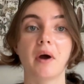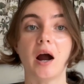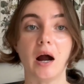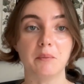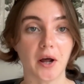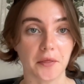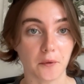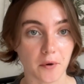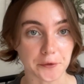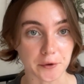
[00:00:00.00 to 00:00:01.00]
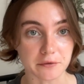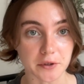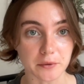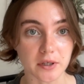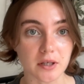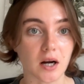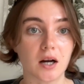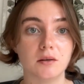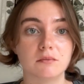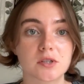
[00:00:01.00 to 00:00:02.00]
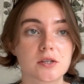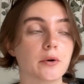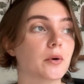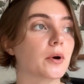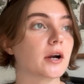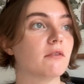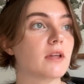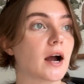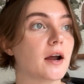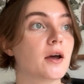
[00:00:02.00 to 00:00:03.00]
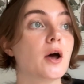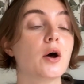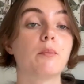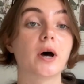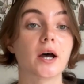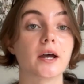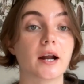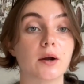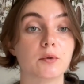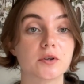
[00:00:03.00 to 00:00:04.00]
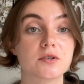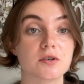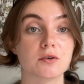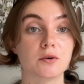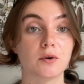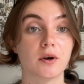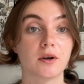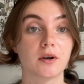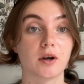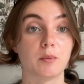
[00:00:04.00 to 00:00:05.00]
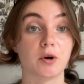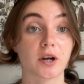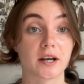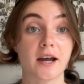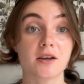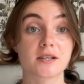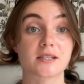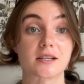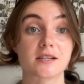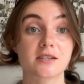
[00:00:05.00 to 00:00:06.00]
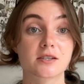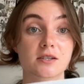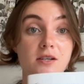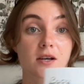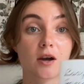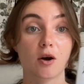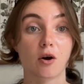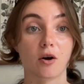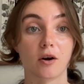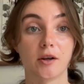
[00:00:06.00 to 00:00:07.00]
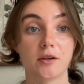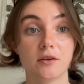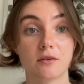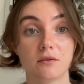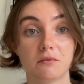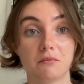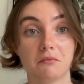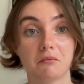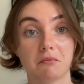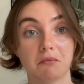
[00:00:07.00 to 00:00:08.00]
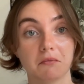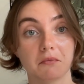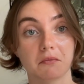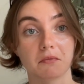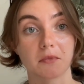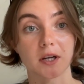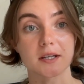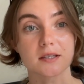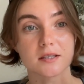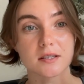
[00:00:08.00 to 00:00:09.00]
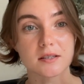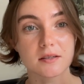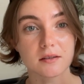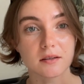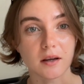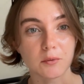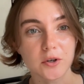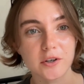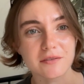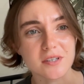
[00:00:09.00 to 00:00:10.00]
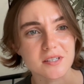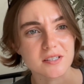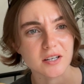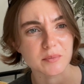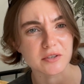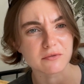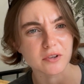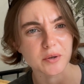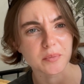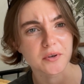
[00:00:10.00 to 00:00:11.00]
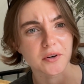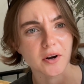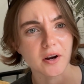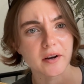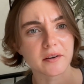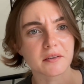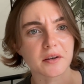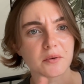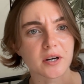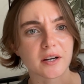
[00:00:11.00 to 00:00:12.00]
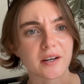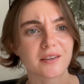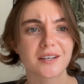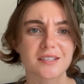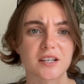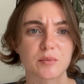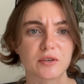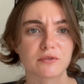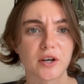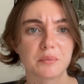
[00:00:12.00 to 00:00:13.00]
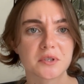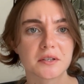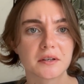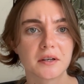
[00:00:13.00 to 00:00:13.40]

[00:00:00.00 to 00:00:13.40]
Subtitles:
I'm not the one to review it. I'm so aware of that. But I will do a book analysis on, I guess I wonder if this is going to be flipped or not. Like I think it's going to be flipped.